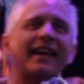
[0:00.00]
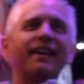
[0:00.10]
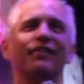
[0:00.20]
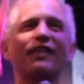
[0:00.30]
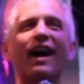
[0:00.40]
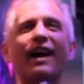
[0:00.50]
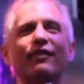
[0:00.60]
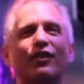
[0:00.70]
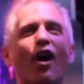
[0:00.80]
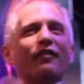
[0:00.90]
is
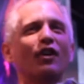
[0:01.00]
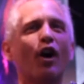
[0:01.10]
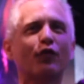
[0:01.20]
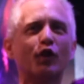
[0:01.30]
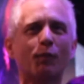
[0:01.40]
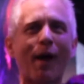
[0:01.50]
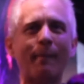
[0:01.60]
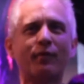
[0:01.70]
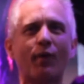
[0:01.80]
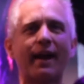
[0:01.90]
causing all sorts of
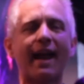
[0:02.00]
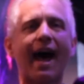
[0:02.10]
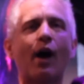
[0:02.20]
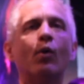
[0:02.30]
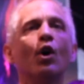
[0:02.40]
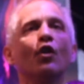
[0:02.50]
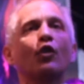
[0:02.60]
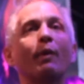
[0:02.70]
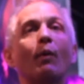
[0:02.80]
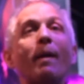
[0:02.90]
problems right now.
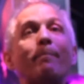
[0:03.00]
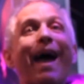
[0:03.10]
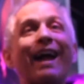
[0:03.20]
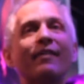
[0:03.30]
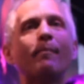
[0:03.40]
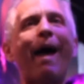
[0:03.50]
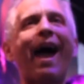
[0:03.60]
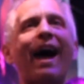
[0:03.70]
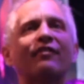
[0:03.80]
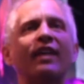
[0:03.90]
So we went back in the
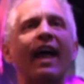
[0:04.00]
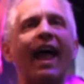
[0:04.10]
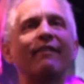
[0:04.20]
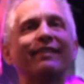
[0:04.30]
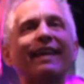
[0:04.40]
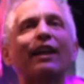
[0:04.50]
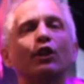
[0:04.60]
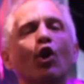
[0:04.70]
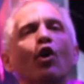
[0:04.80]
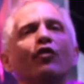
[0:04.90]
past, and the
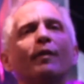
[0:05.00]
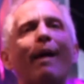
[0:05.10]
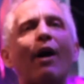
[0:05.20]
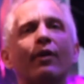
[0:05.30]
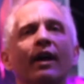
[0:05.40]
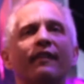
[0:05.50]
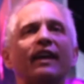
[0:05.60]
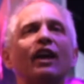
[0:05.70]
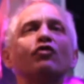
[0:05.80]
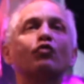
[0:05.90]
set learns about
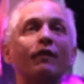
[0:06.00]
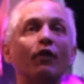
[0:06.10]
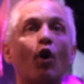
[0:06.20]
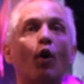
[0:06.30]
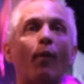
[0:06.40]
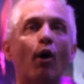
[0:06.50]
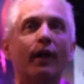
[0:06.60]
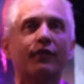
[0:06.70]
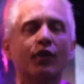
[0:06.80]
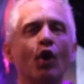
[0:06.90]
the history of Nicol
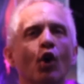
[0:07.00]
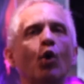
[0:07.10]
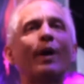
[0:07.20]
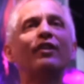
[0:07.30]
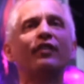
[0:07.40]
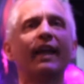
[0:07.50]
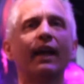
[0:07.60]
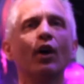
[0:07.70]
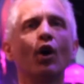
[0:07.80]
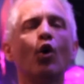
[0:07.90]
Bolas. Who is
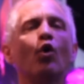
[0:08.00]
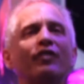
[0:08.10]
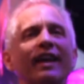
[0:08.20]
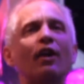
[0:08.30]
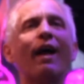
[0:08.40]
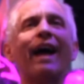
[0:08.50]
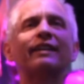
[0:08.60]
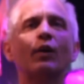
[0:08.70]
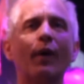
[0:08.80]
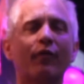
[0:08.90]
he? Who's he
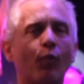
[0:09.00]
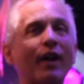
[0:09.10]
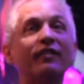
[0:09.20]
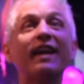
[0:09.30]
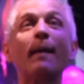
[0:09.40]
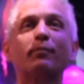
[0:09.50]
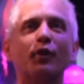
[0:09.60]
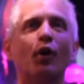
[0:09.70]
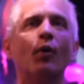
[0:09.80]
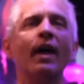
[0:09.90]
interacted with? What is he up
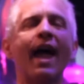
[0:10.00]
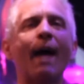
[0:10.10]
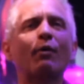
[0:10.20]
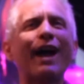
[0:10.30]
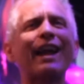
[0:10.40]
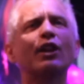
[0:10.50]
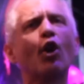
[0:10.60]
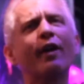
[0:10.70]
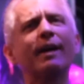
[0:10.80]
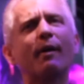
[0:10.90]
to? And we're kind of
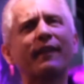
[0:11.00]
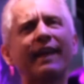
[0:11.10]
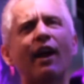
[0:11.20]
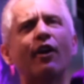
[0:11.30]
learning about the